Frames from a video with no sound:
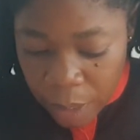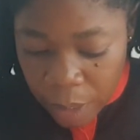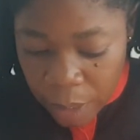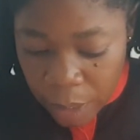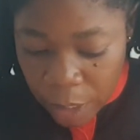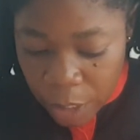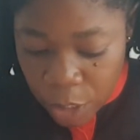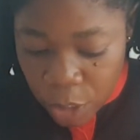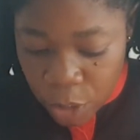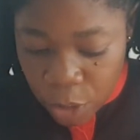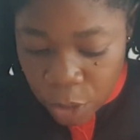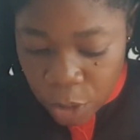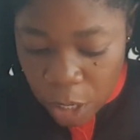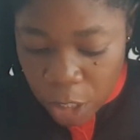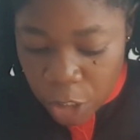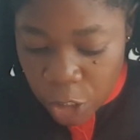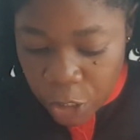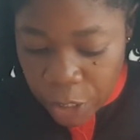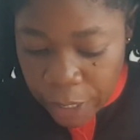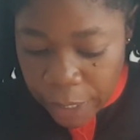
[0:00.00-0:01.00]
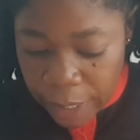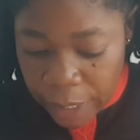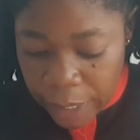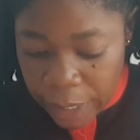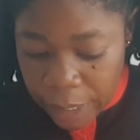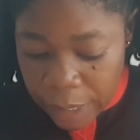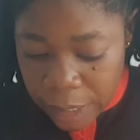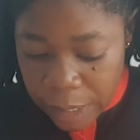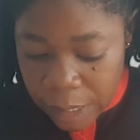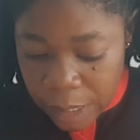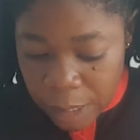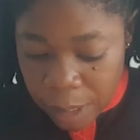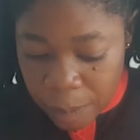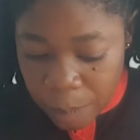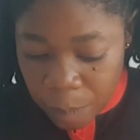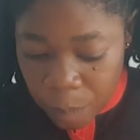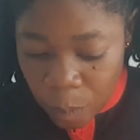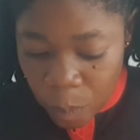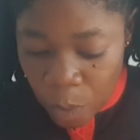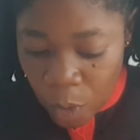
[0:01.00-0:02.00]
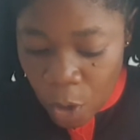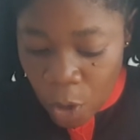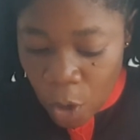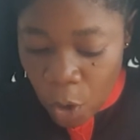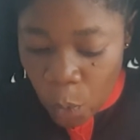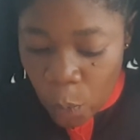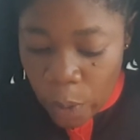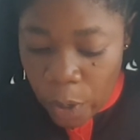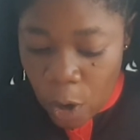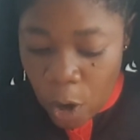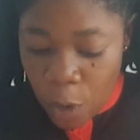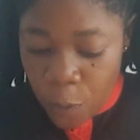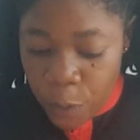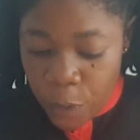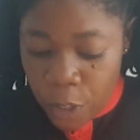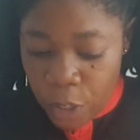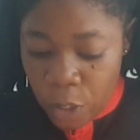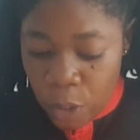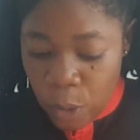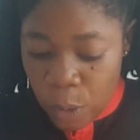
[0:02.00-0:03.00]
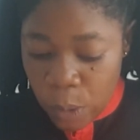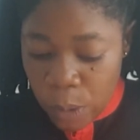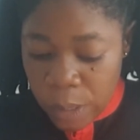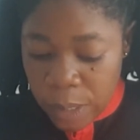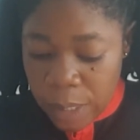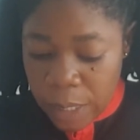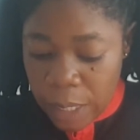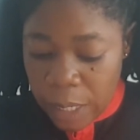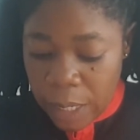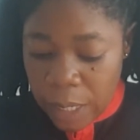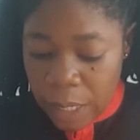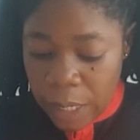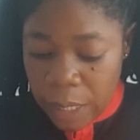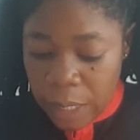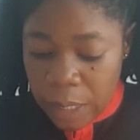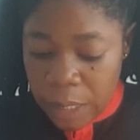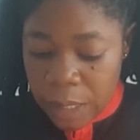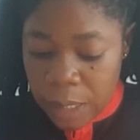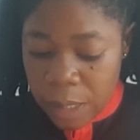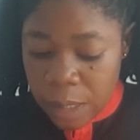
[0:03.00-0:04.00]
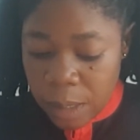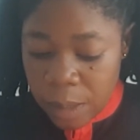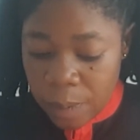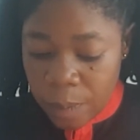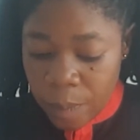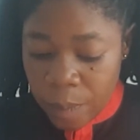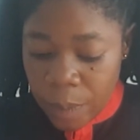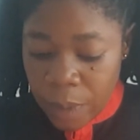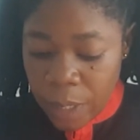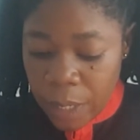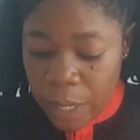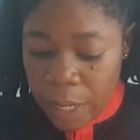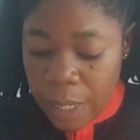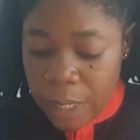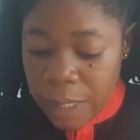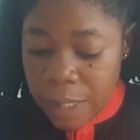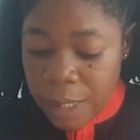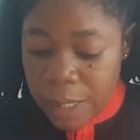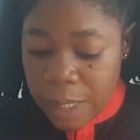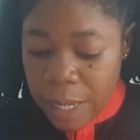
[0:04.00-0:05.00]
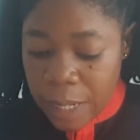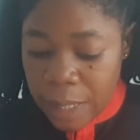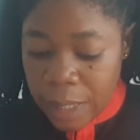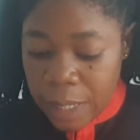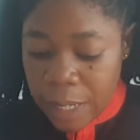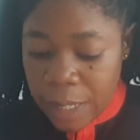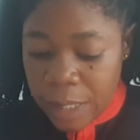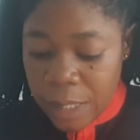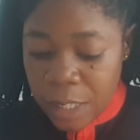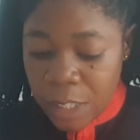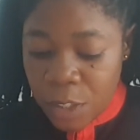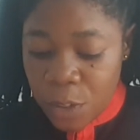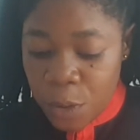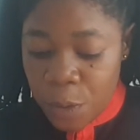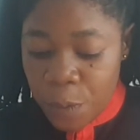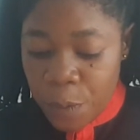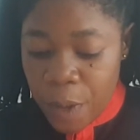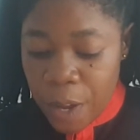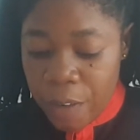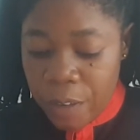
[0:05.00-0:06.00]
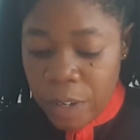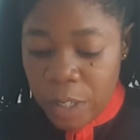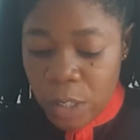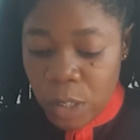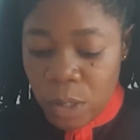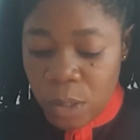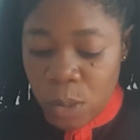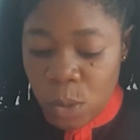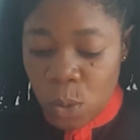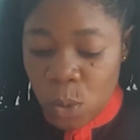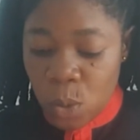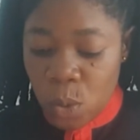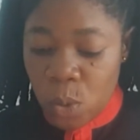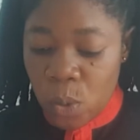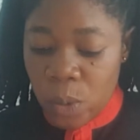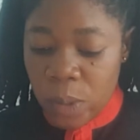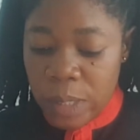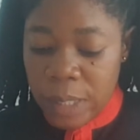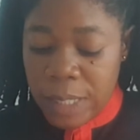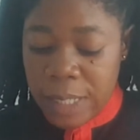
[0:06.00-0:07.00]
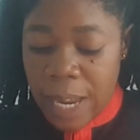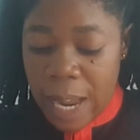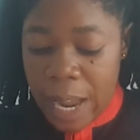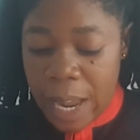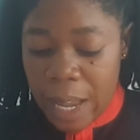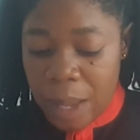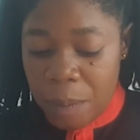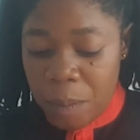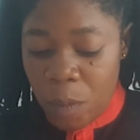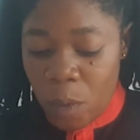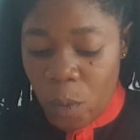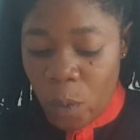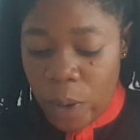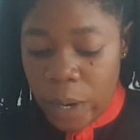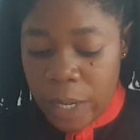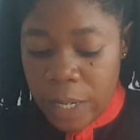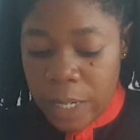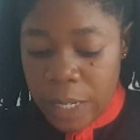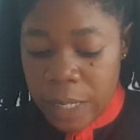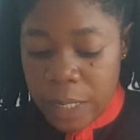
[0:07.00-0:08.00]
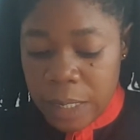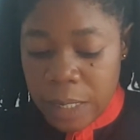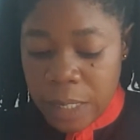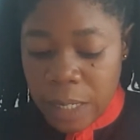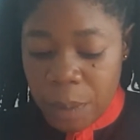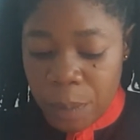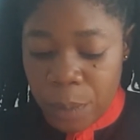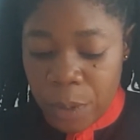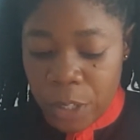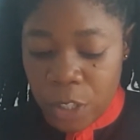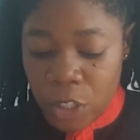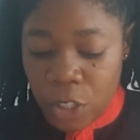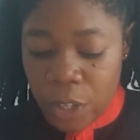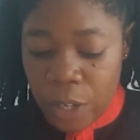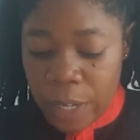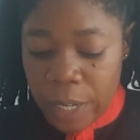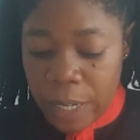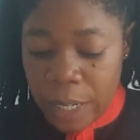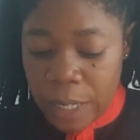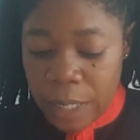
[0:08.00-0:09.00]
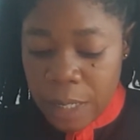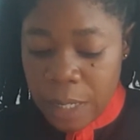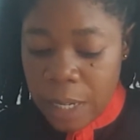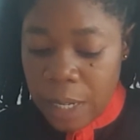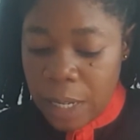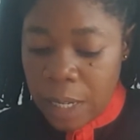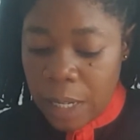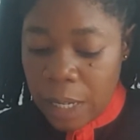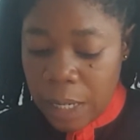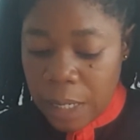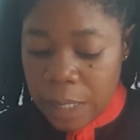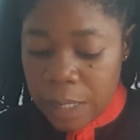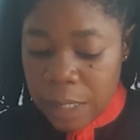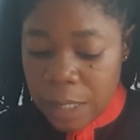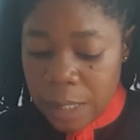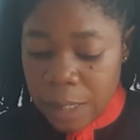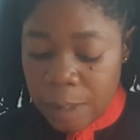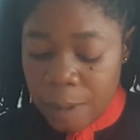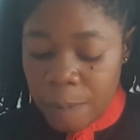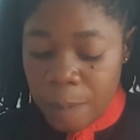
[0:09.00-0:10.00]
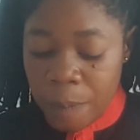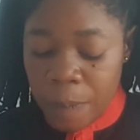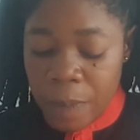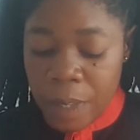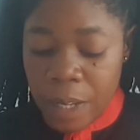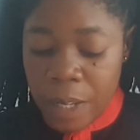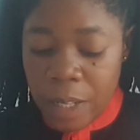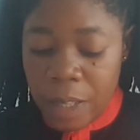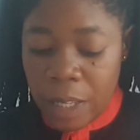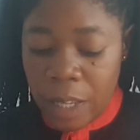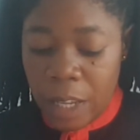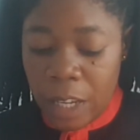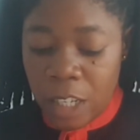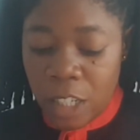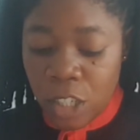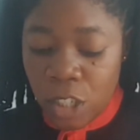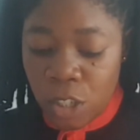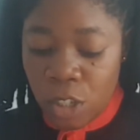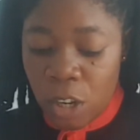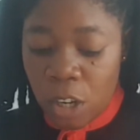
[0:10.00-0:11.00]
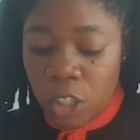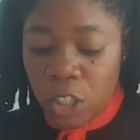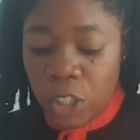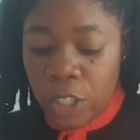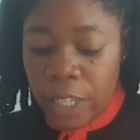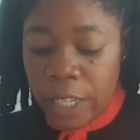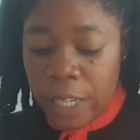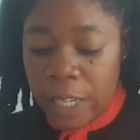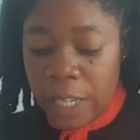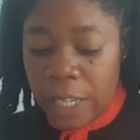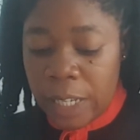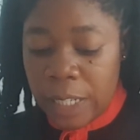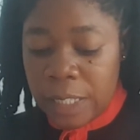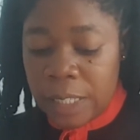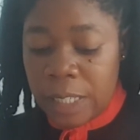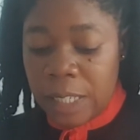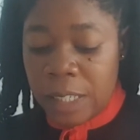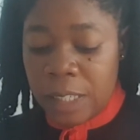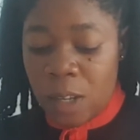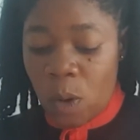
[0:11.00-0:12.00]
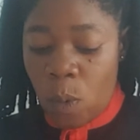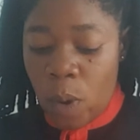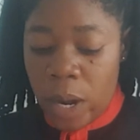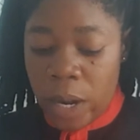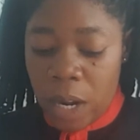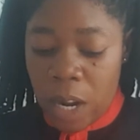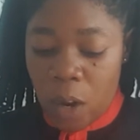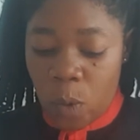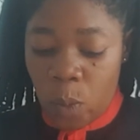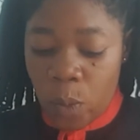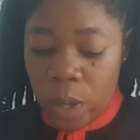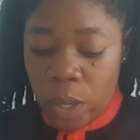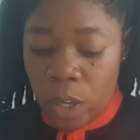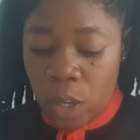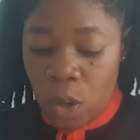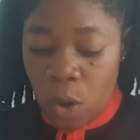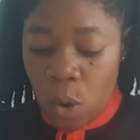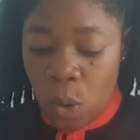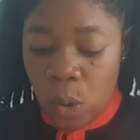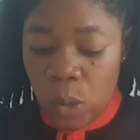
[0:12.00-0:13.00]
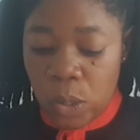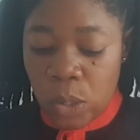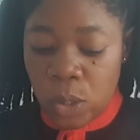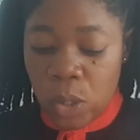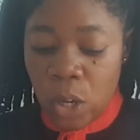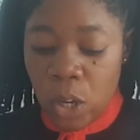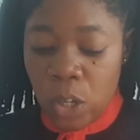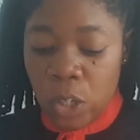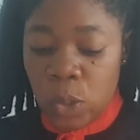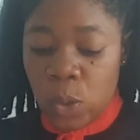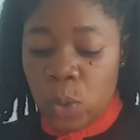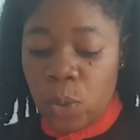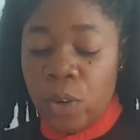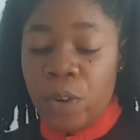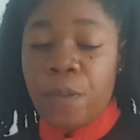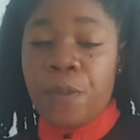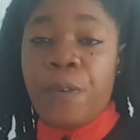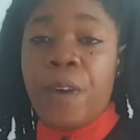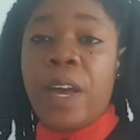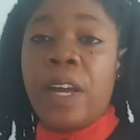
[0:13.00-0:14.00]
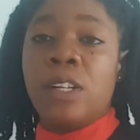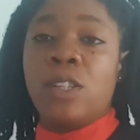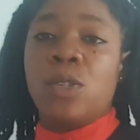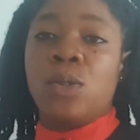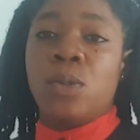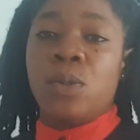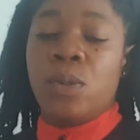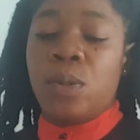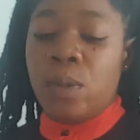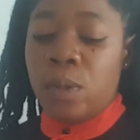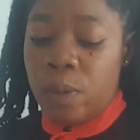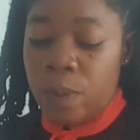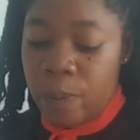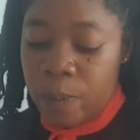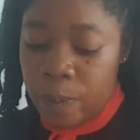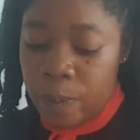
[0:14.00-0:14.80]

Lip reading: Introductory it's. We often use it in sentences referring to time, weather, temperature, and it. The introductory it is the one that we use to refer to